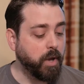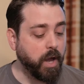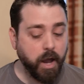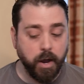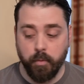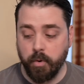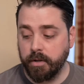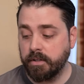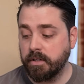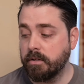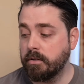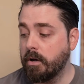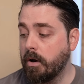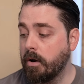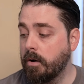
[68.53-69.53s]
But I wanted to
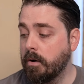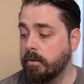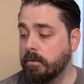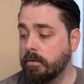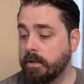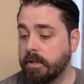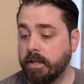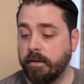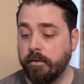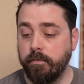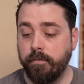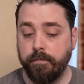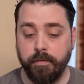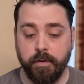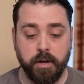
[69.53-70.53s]
know
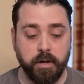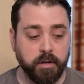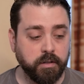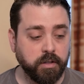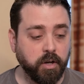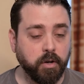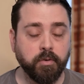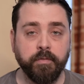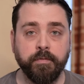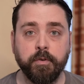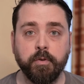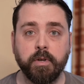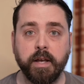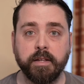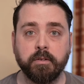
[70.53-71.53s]
if, if
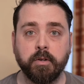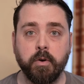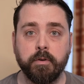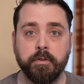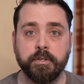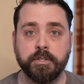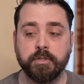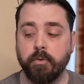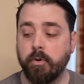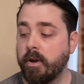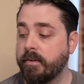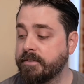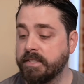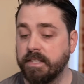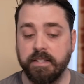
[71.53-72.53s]
you go to the store,
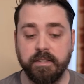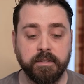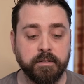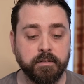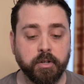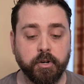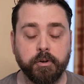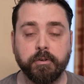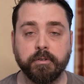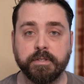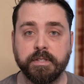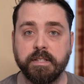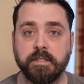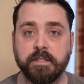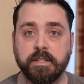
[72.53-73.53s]
I've seen Kernel
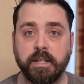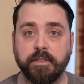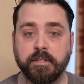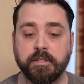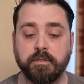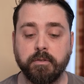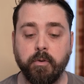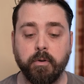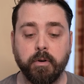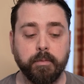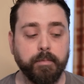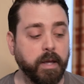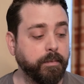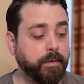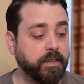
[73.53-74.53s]
Seasons at the store,
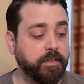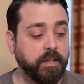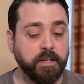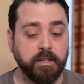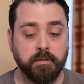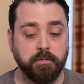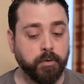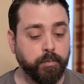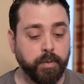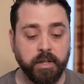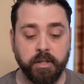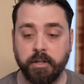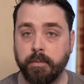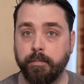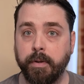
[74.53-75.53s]
maybe these would be
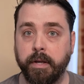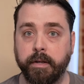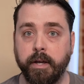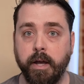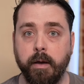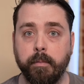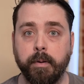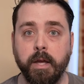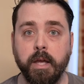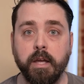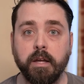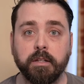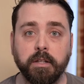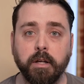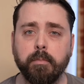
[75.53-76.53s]
good to pick up.
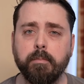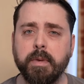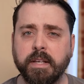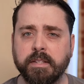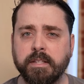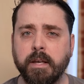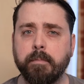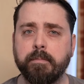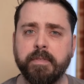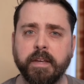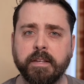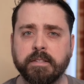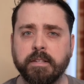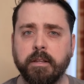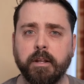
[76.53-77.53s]
You know, mix up
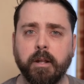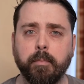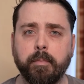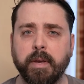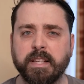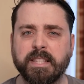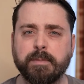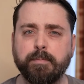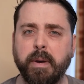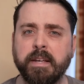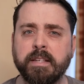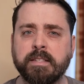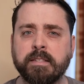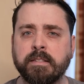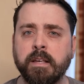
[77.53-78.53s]
things a little bit,
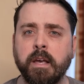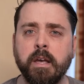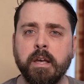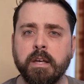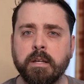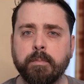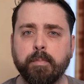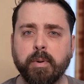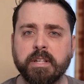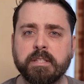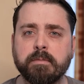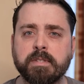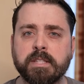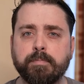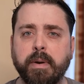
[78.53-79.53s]
bring
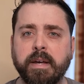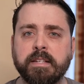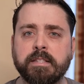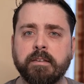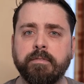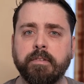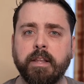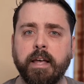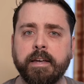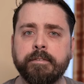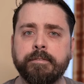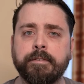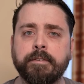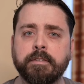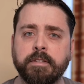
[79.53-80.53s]
some spice of
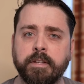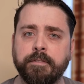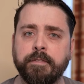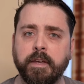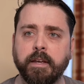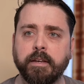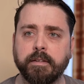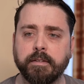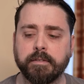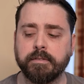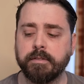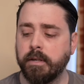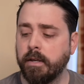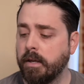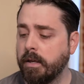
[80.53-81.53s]
life to things.